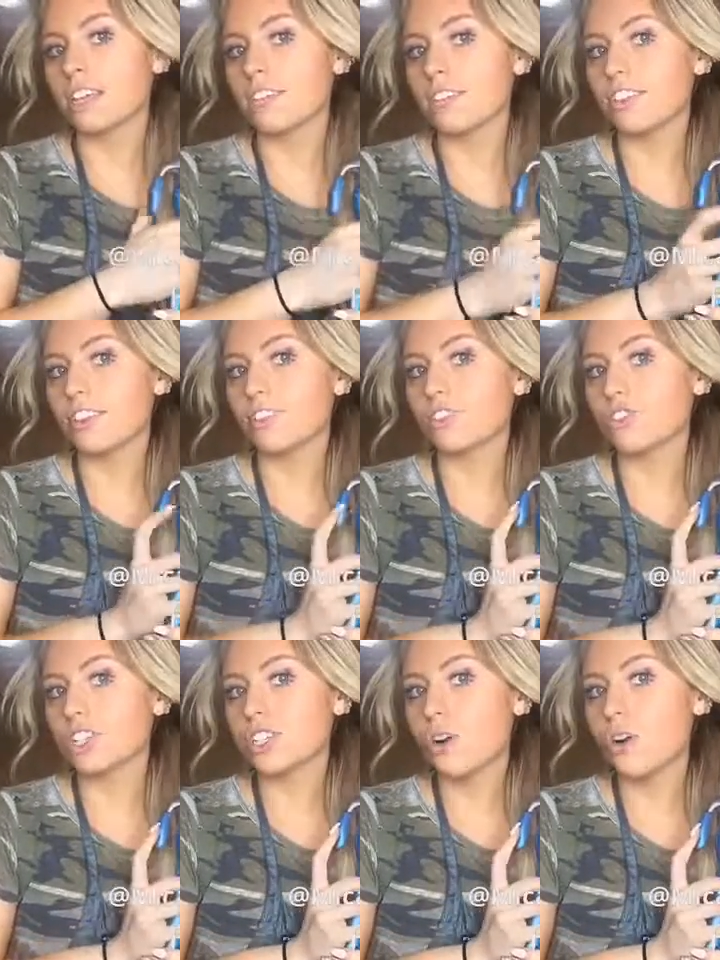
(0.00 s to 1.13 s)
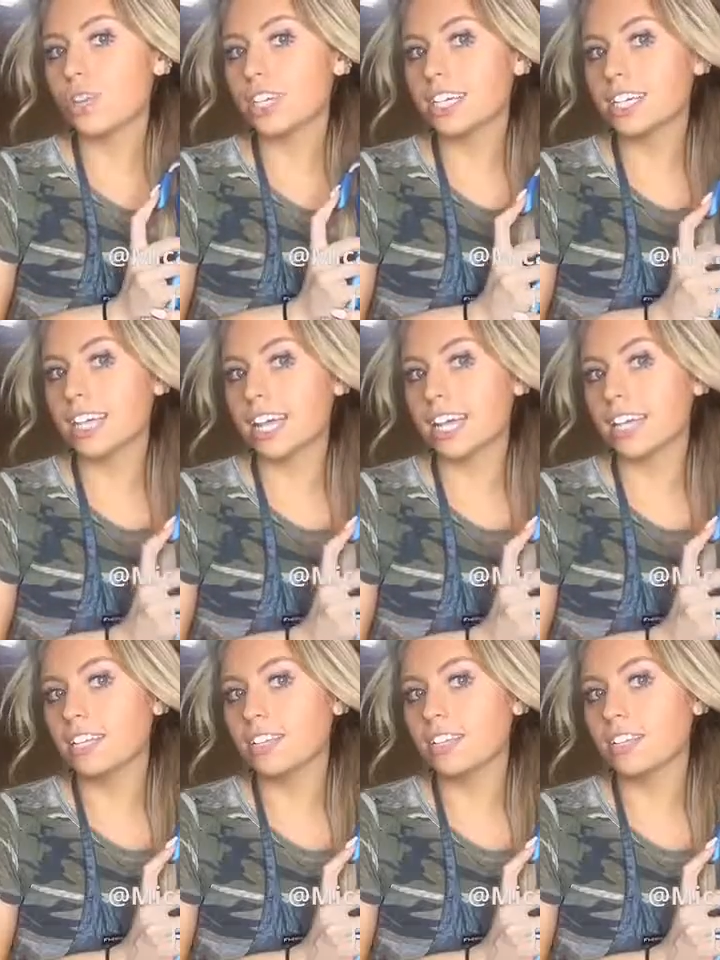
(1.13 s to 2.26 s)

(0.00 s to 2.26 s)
Leave it there for just only a second.